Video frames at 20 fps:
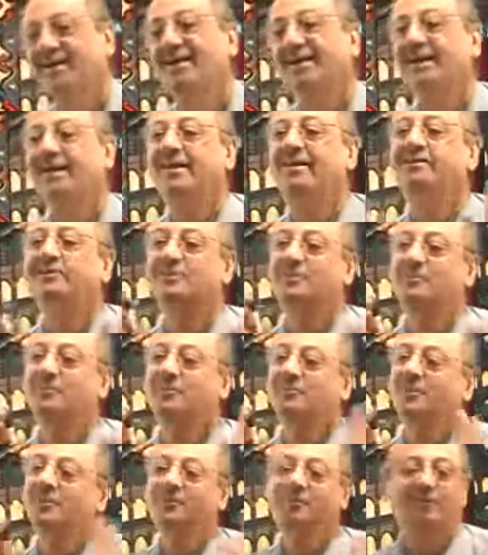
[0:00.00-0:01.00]
Okay, here is a
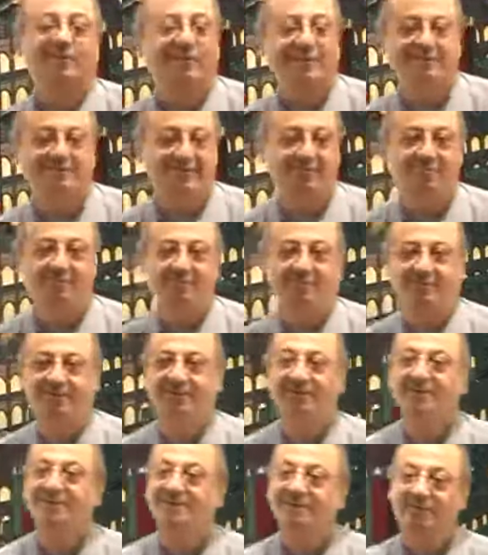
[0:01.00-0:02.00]
beautiful example
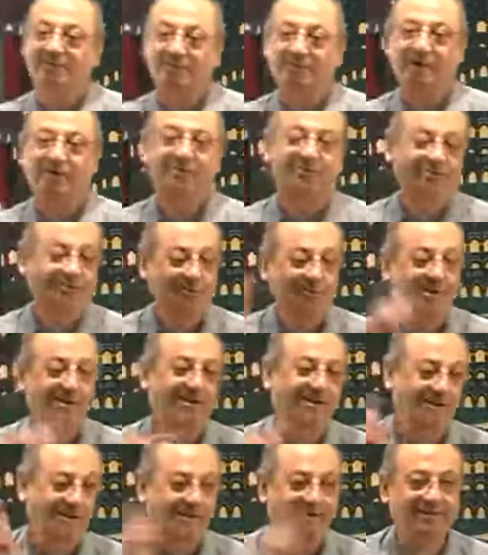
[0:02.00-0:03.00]
that we are going to
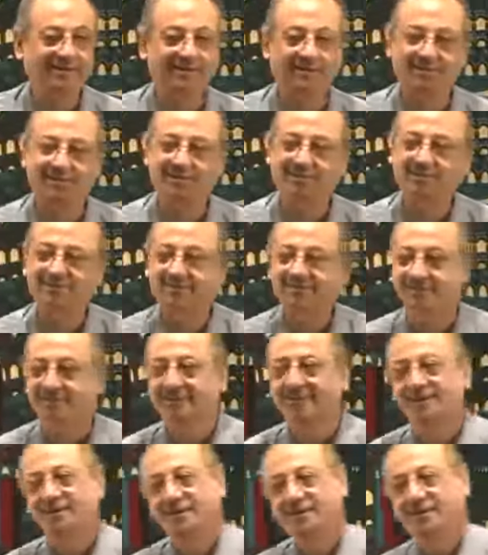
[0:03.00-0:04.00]
learn later on.
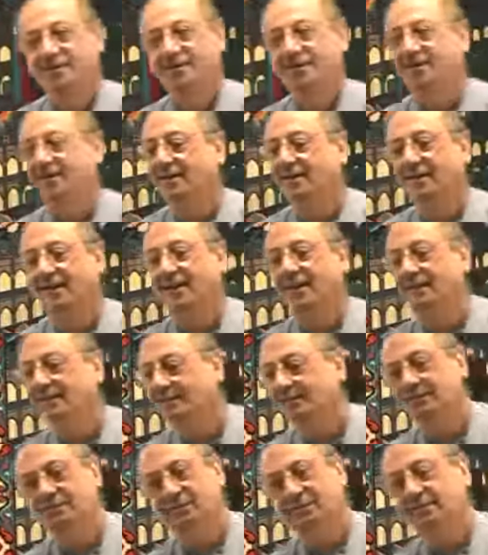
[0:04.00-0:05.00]

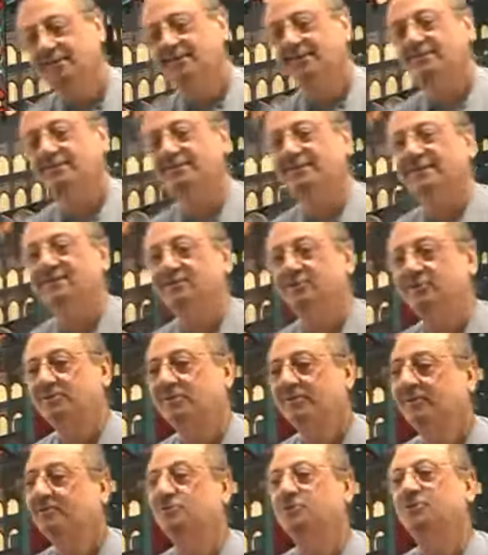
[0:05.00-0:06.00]
Brother and
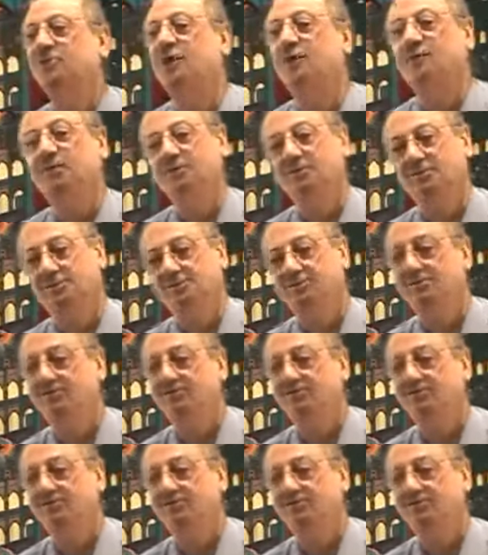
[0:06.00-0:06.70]
sister, you are going to